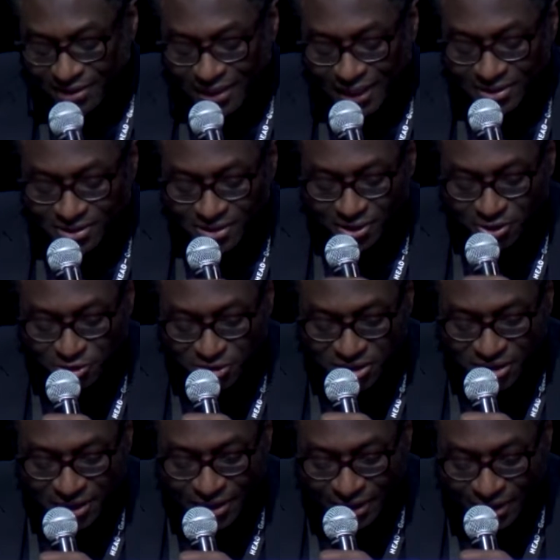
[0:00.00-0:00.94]
That's the
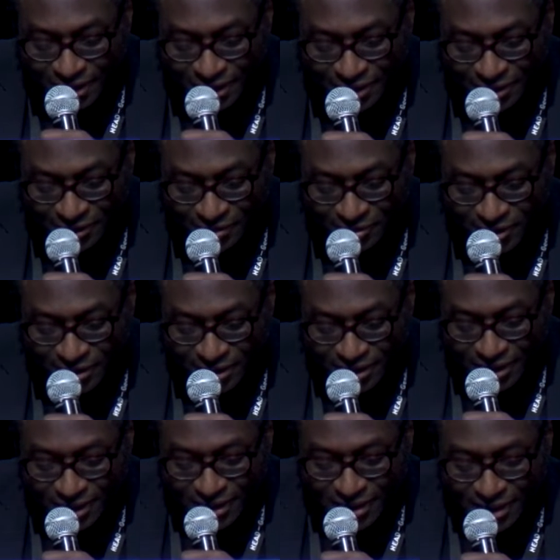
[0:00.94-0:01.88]
critique.
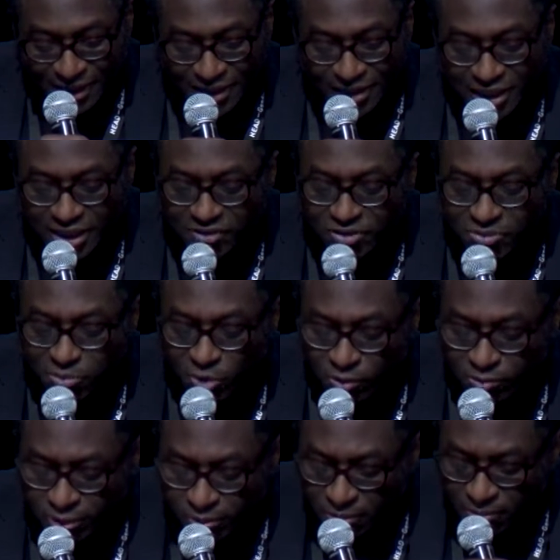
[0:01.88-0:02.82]
And even
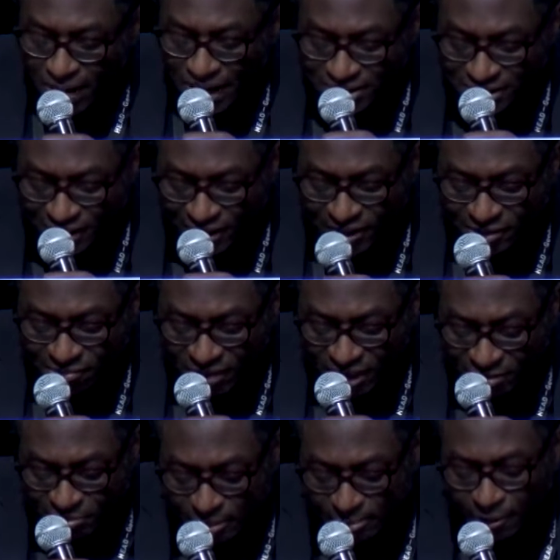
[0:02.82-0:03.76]
more problematically,
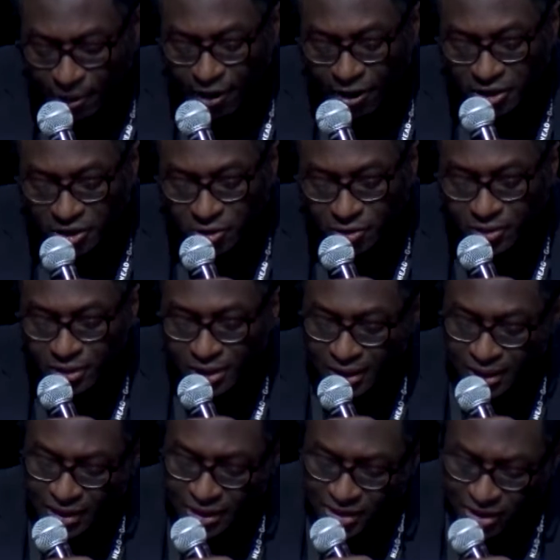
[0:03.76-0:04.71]
many people argue,
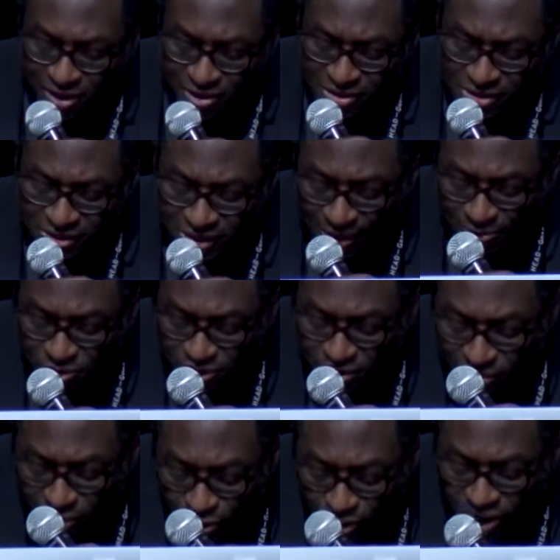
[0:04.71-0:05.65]
the
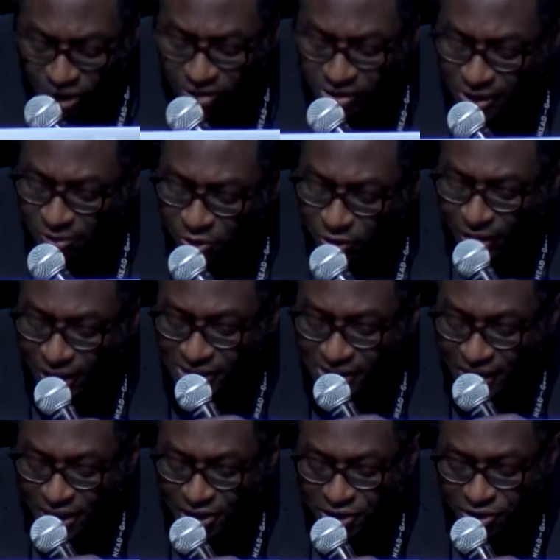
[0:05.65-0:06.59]

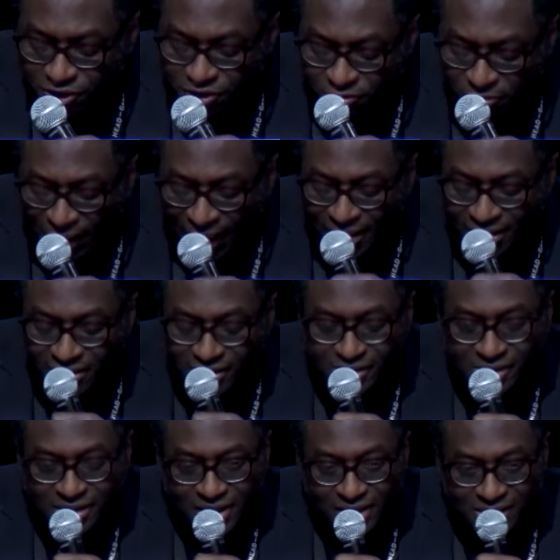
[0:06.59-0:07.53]
conceptualization of
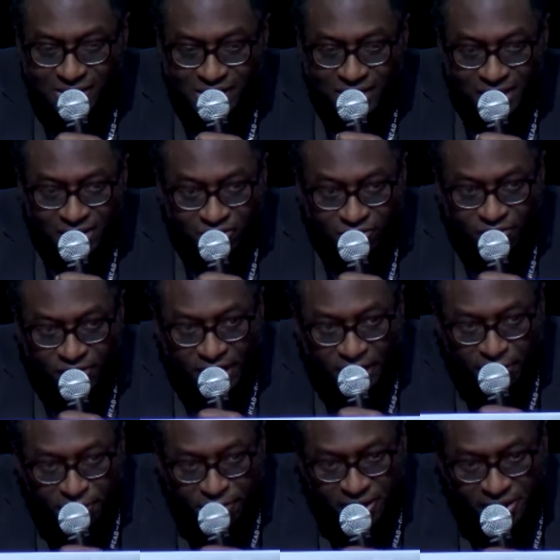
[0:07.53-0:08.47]
blackness is
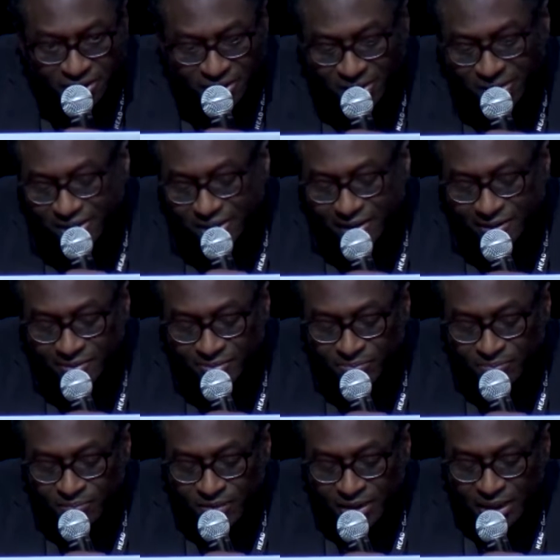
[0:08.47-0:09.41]
invariant.
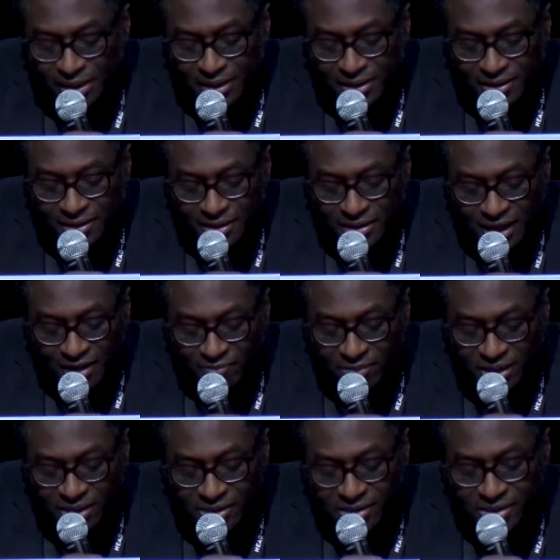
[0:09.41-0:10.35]
That
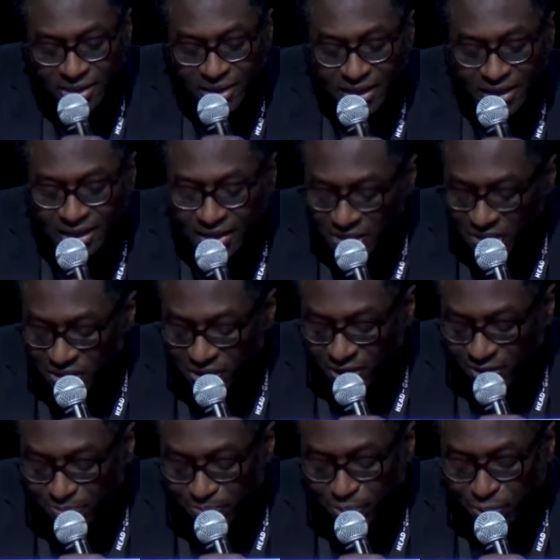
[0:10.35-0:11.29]
means
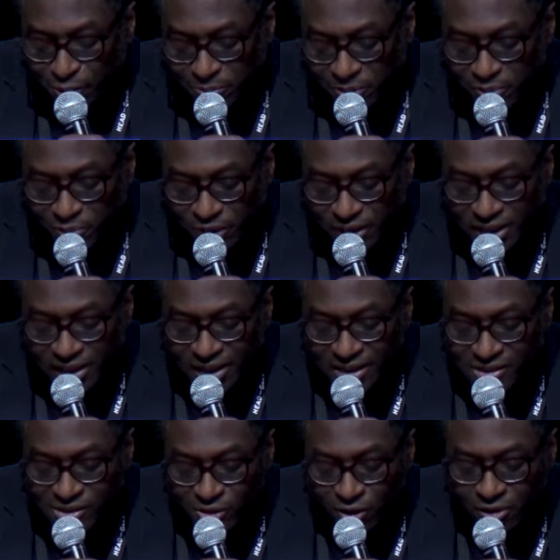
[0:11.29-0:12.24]
the problem with it
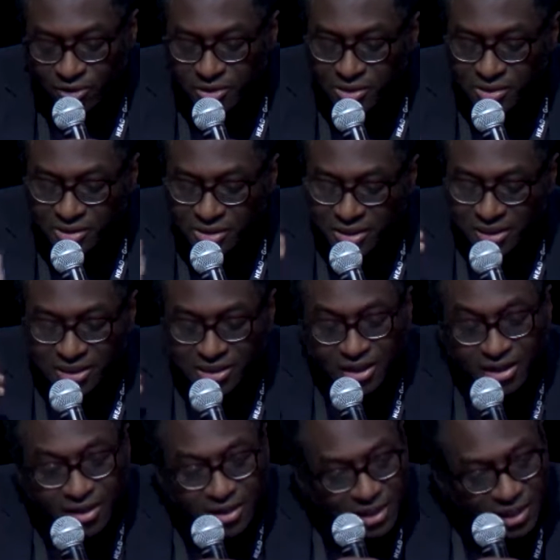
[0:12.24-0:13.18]
is not the
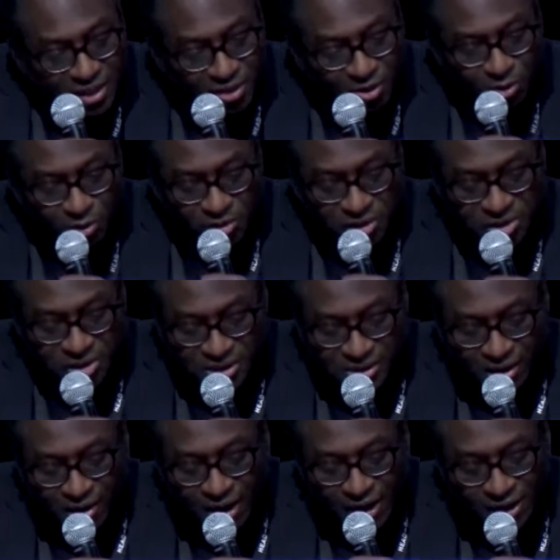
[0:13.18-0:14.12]
yearning or the
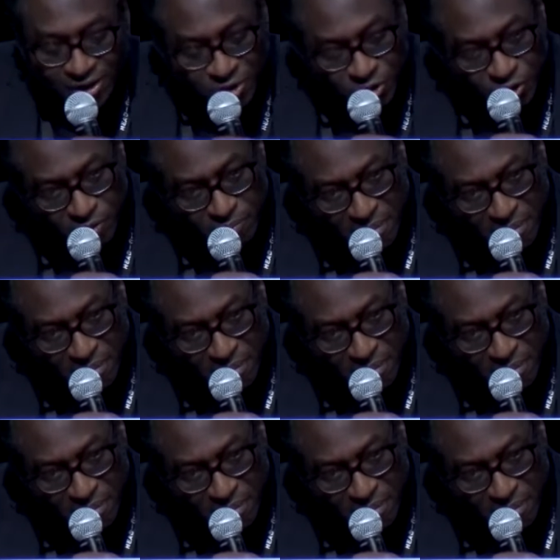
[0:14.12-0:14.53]
desire to